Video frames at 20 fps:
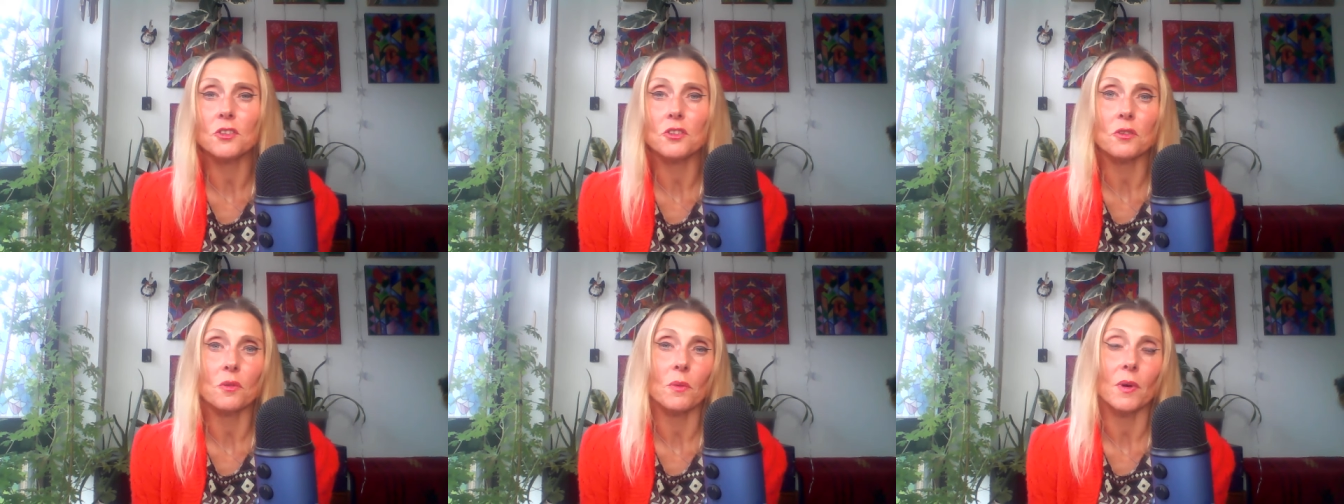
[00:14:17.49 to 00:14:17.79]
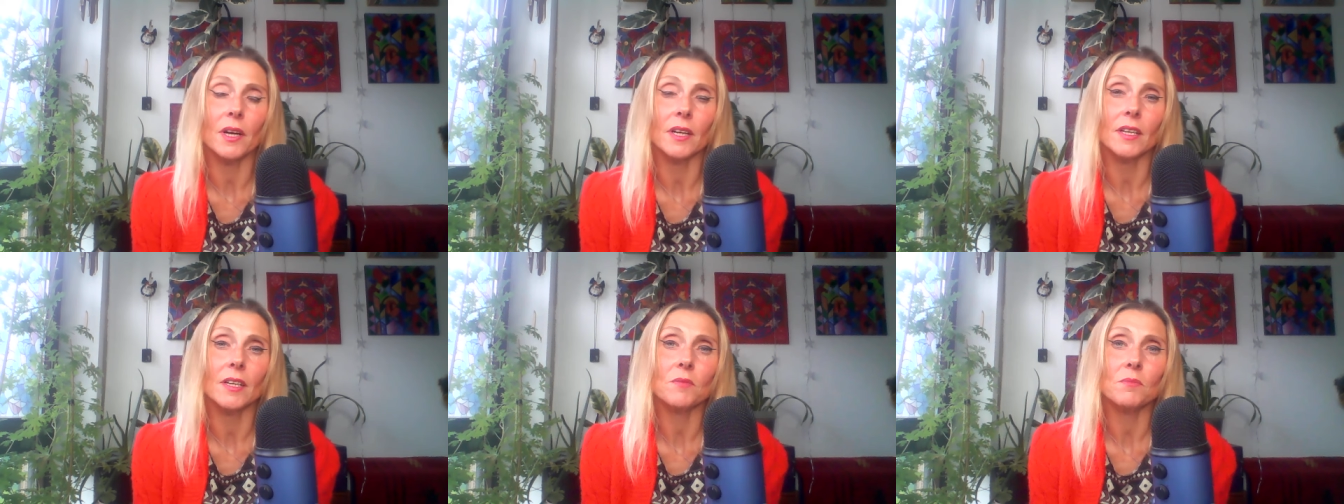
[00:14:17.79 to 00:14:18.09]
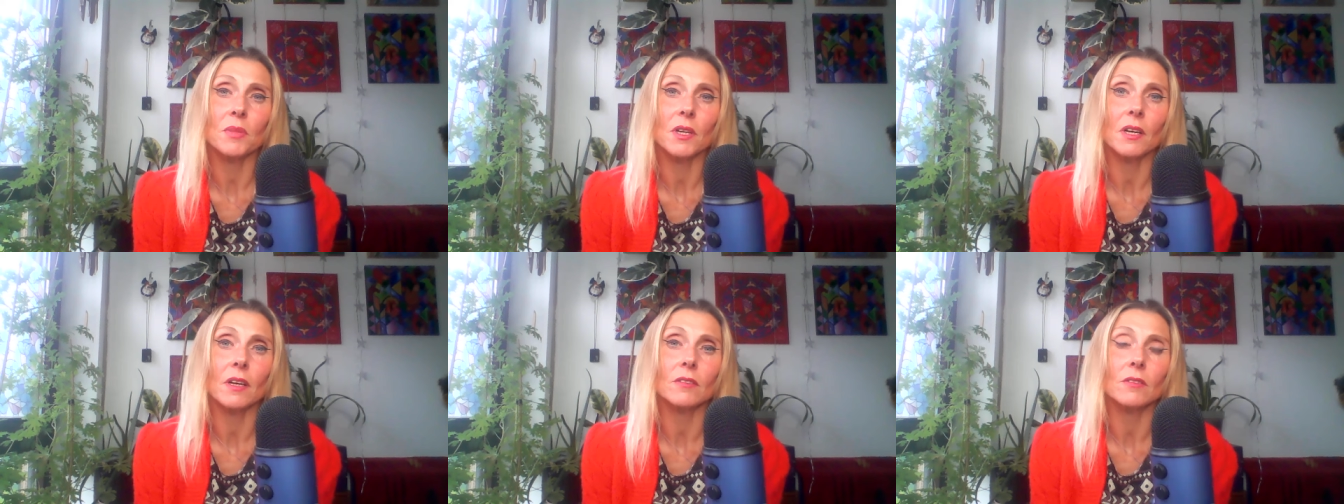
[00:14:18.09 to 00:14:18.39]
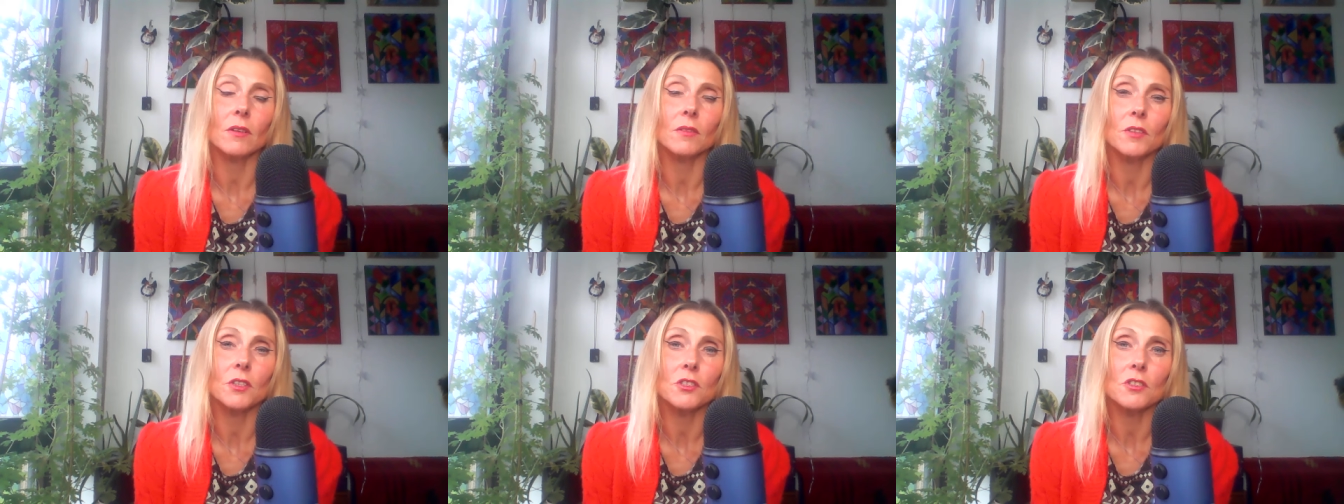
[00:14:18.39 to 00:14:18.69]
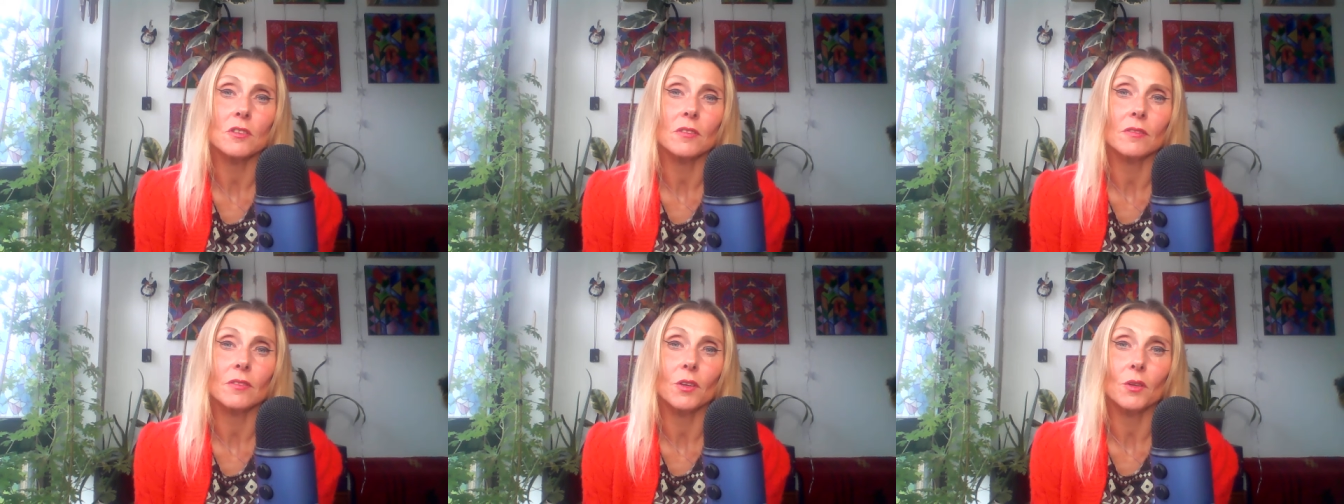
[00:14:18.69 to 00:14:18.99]

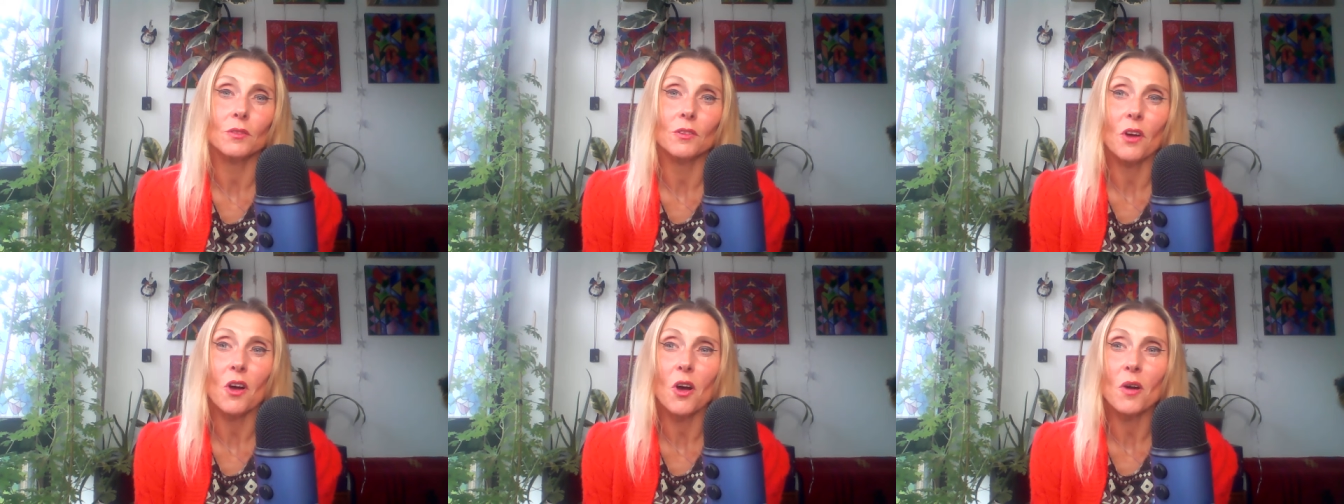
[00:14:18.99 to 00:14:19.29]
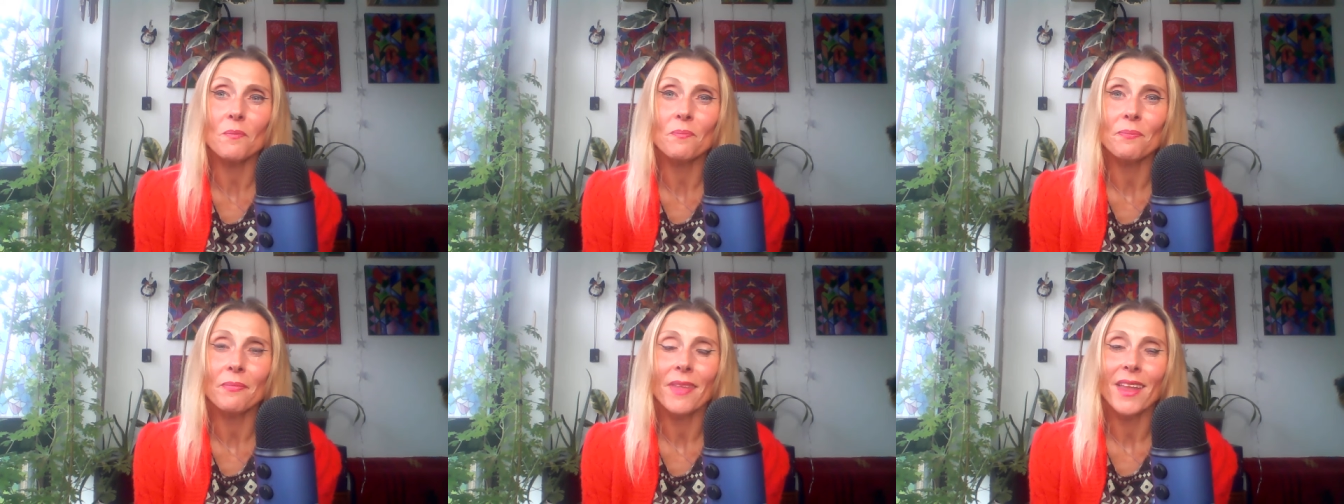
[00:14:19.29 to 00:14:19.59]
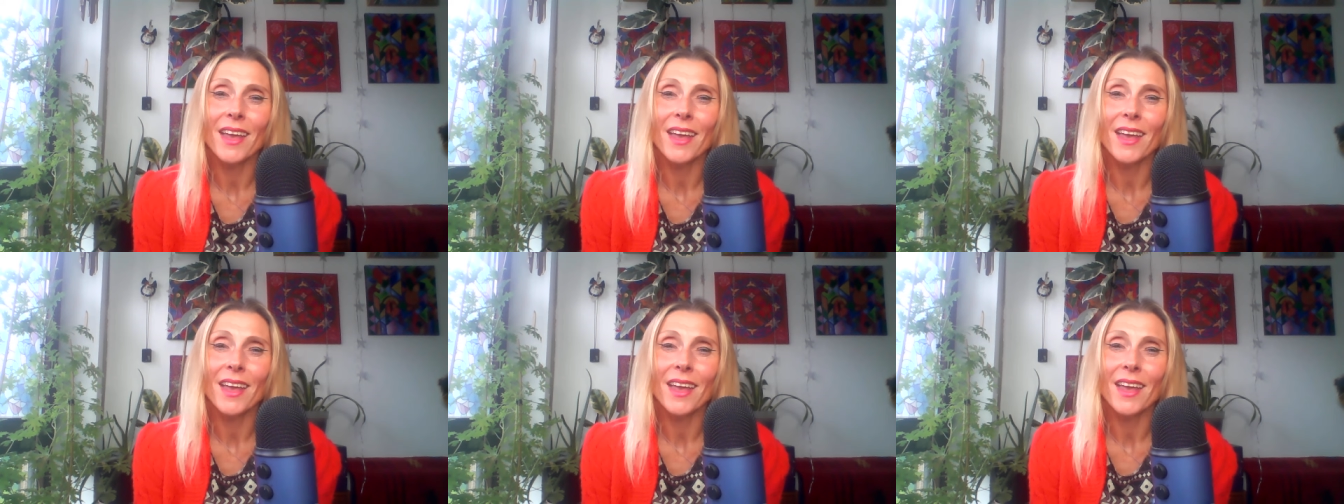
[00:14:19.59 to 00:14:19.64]
JoannaPilatowicz.com,